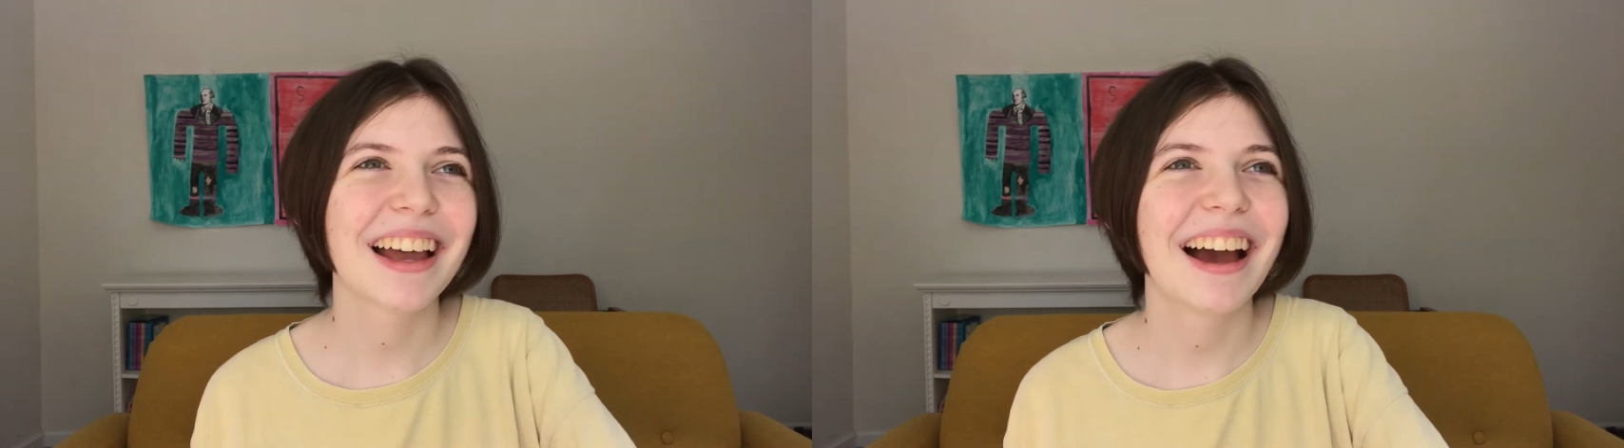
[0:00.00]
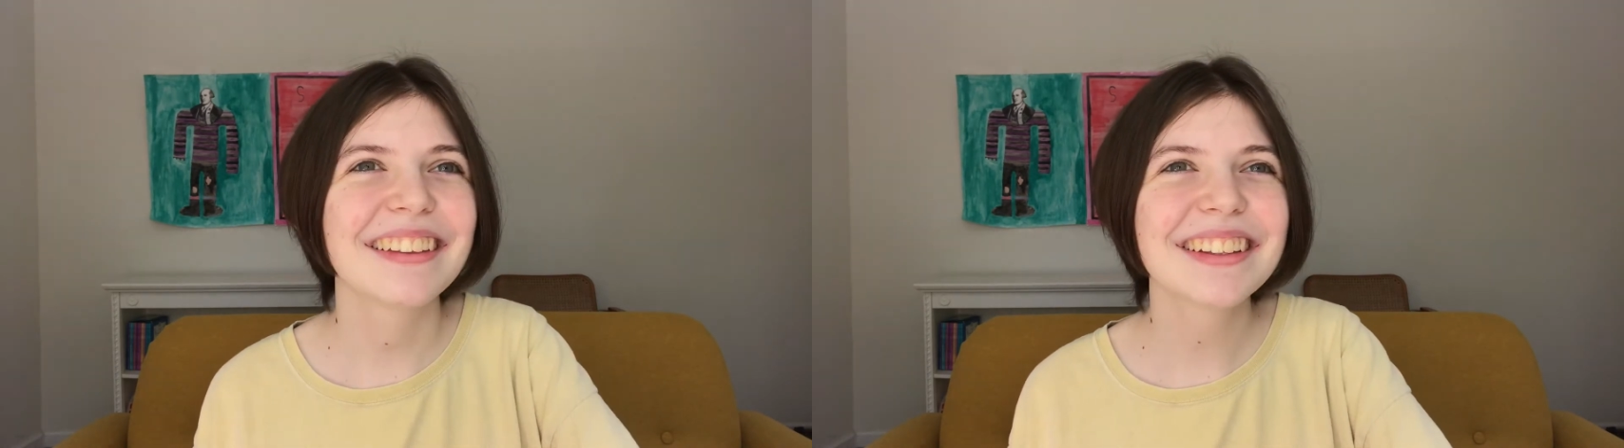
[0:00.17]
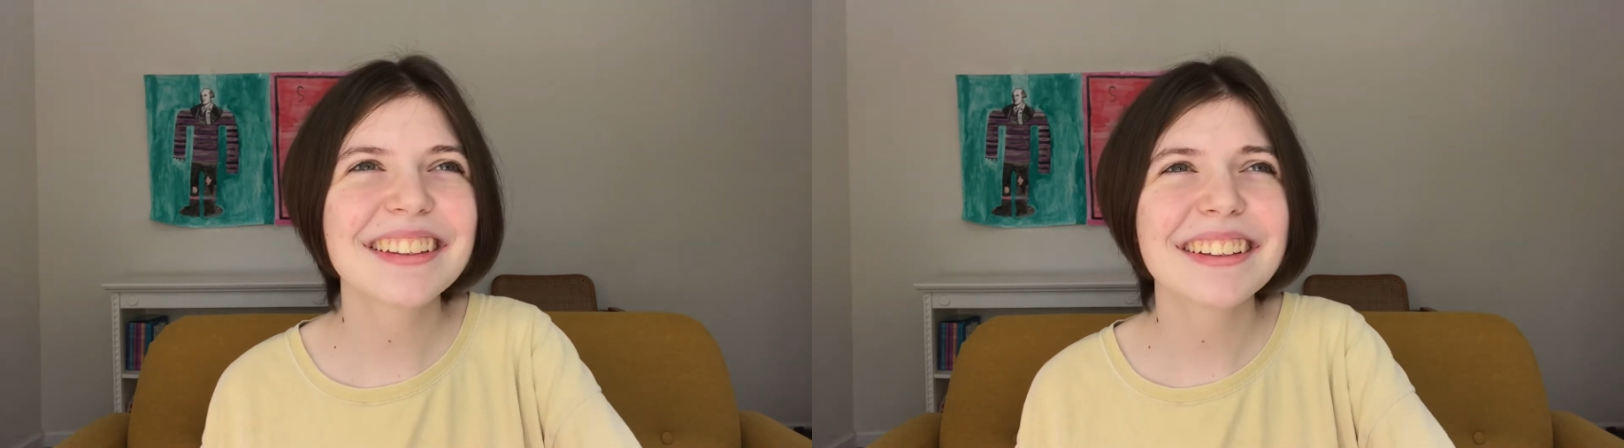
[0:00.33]
I
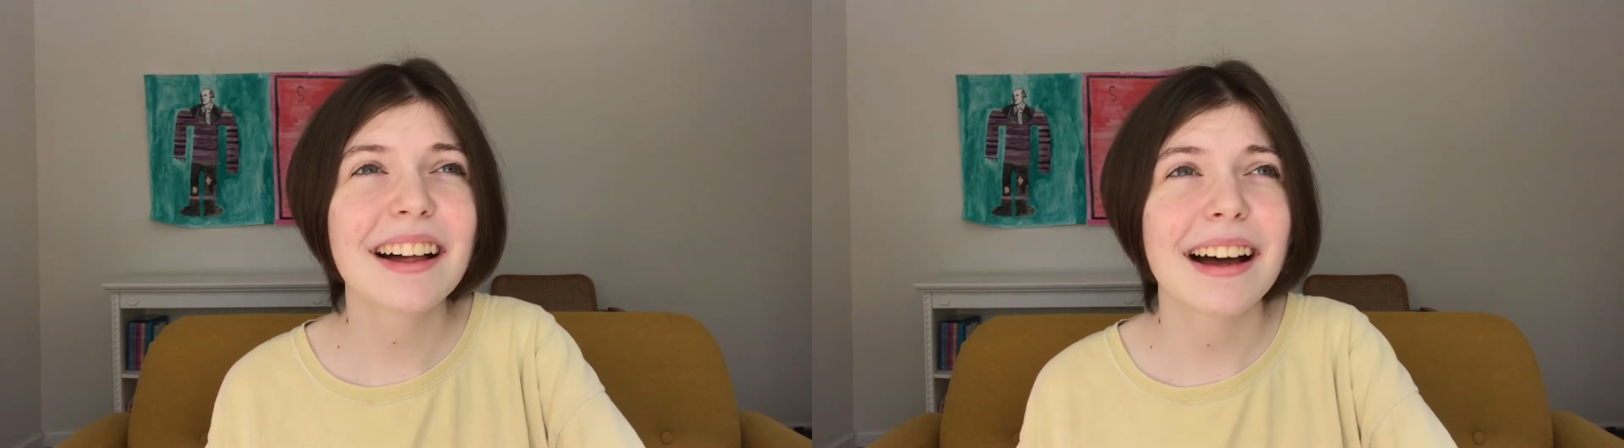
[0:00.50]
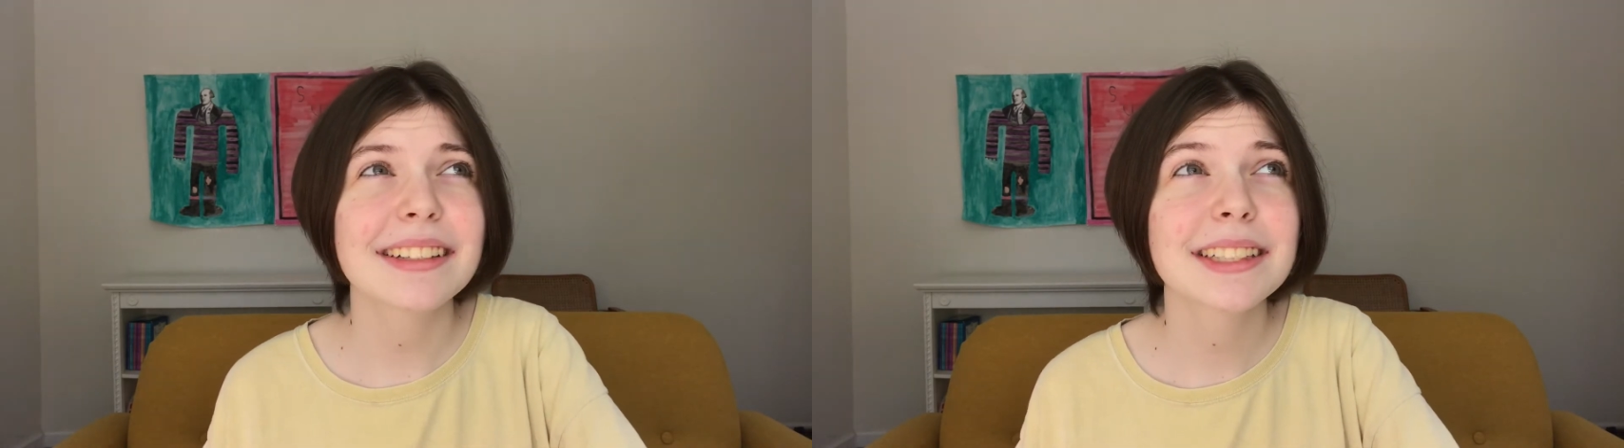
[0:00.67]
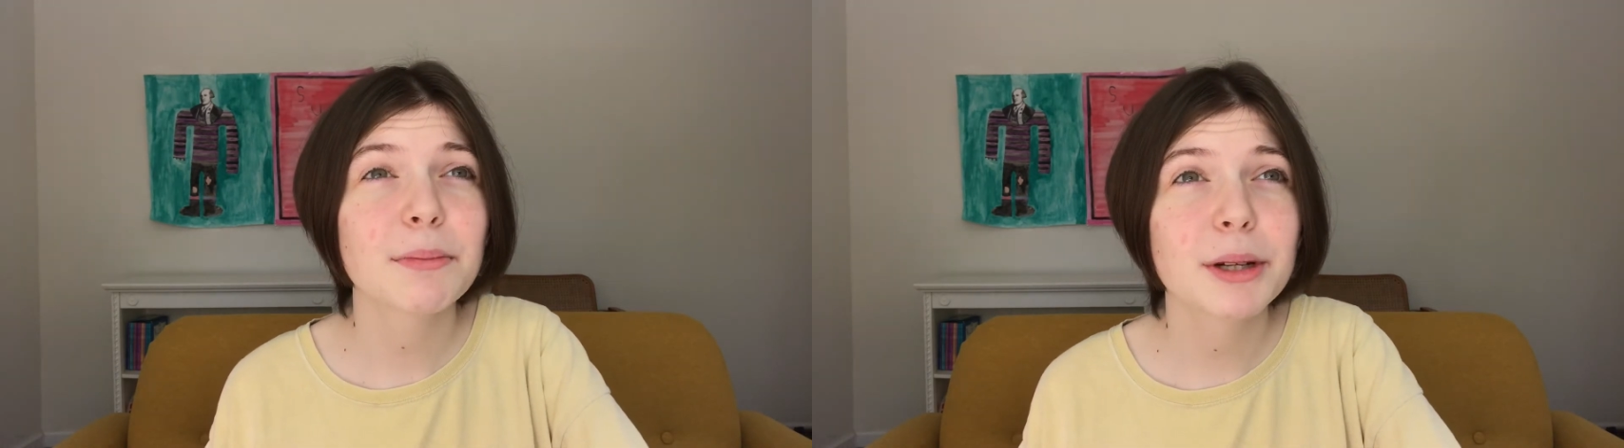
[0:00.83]
think the
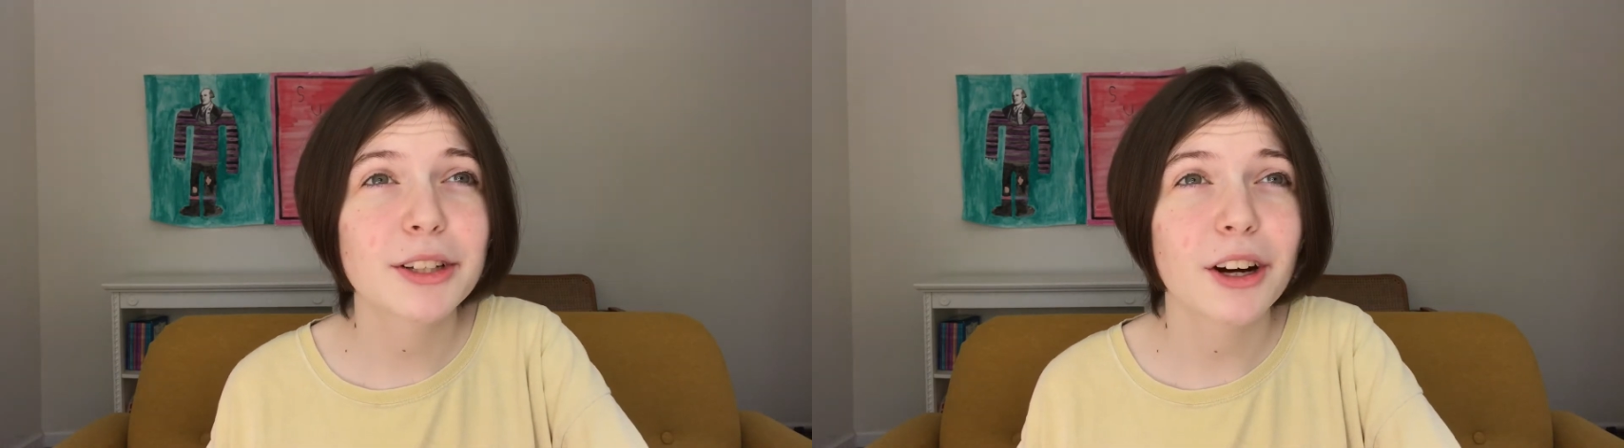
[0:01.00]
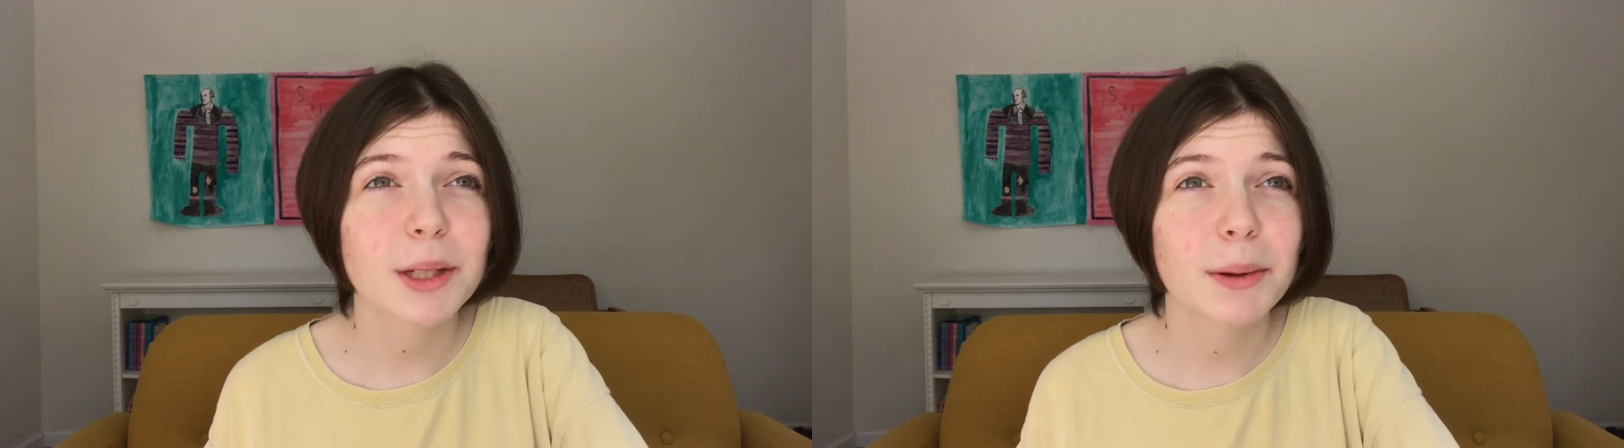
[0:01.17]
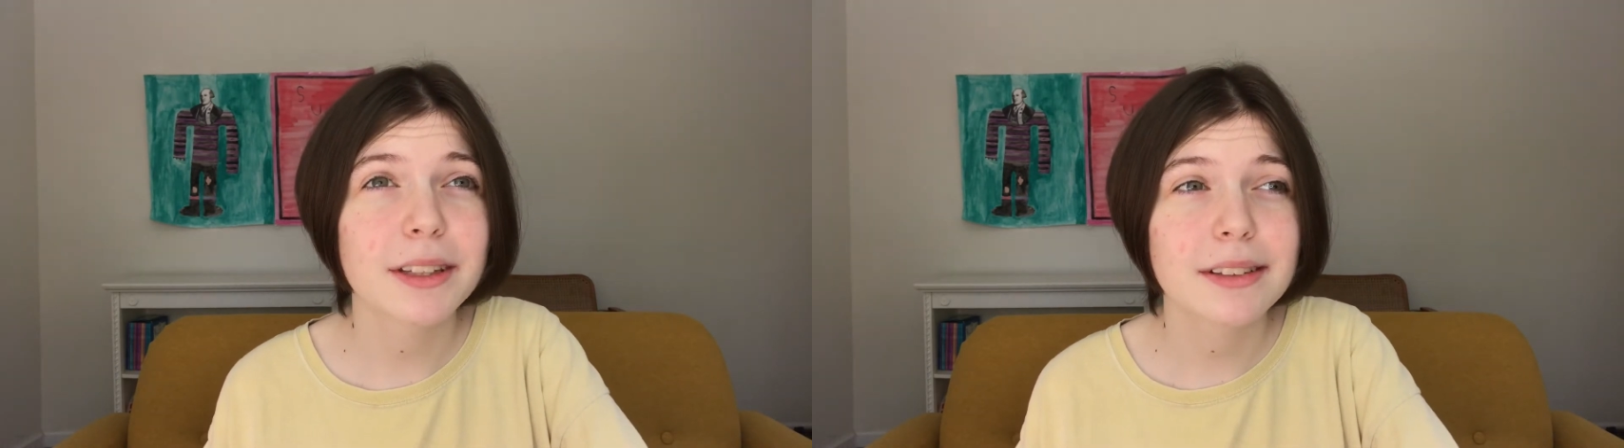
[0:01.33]
last time we
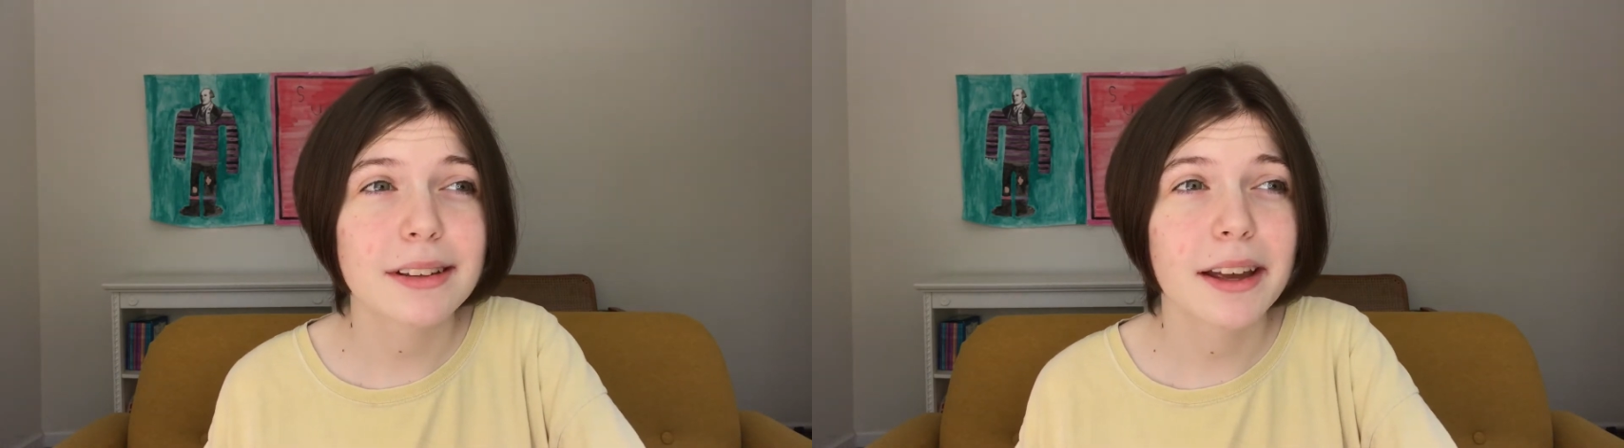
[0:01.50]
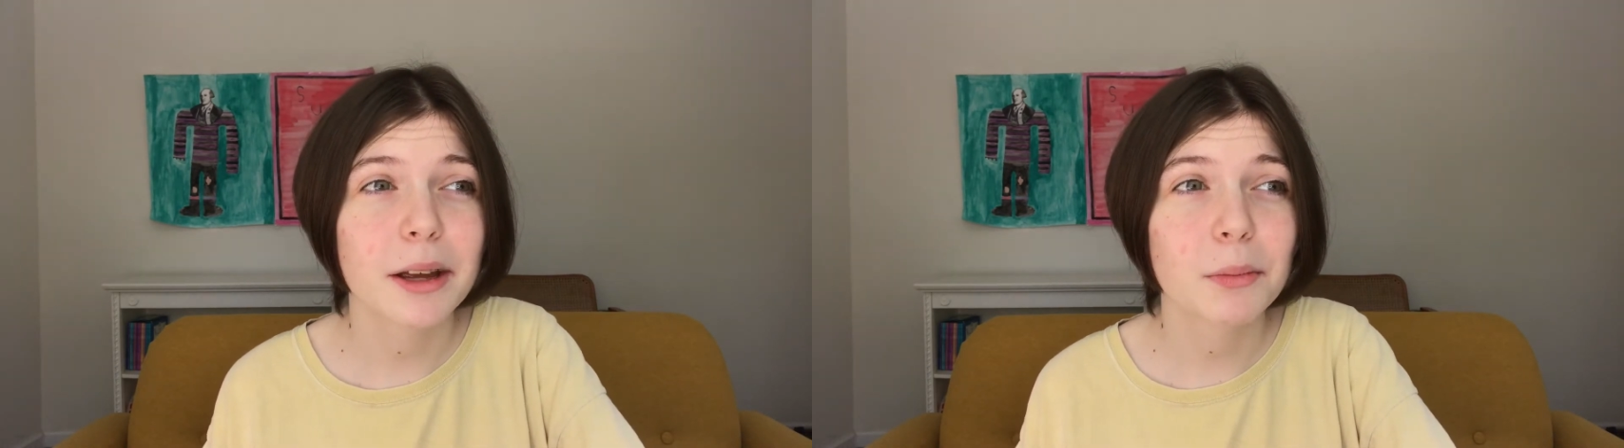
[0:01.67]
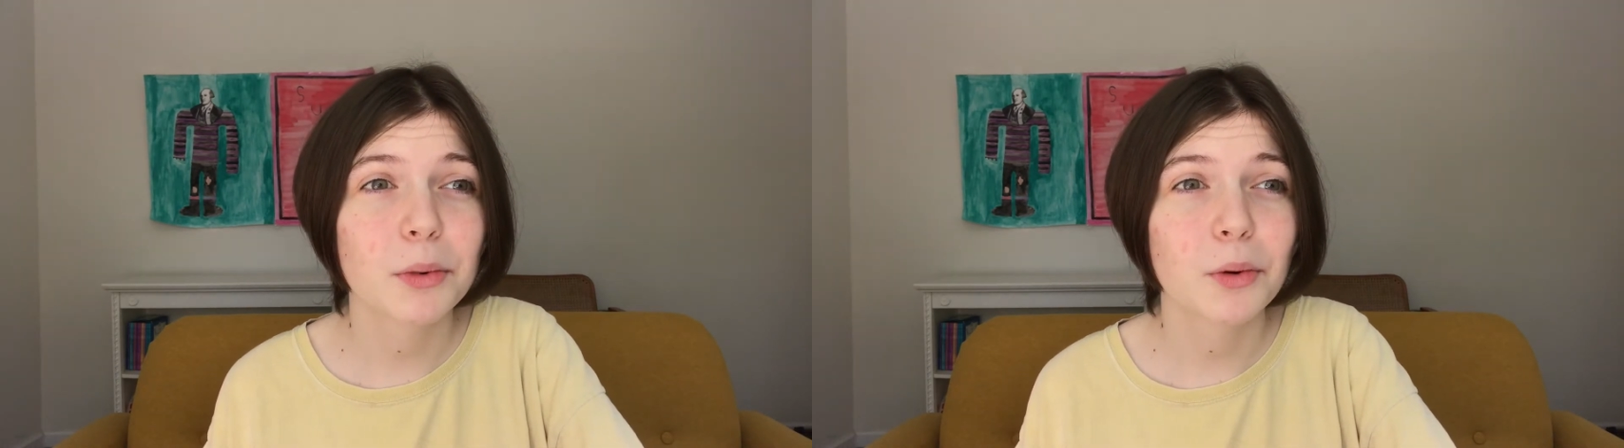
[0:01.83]
talked about this game